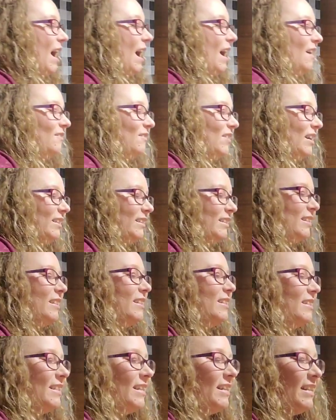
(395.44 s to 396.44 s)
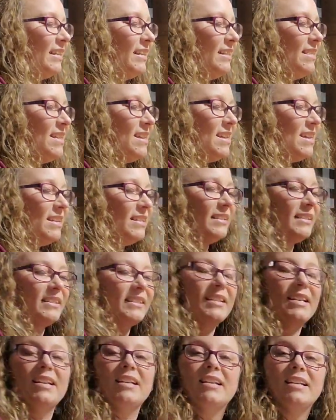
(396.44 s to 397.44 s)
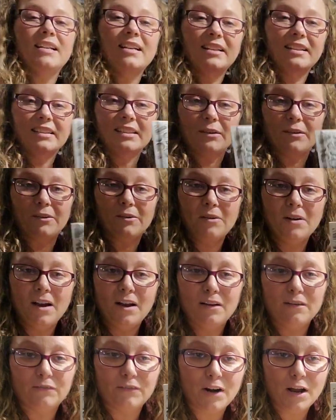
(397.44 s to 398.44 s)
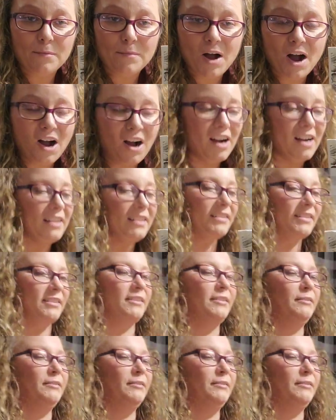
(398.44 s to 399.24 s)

All right, so let's get in this. So from Haas,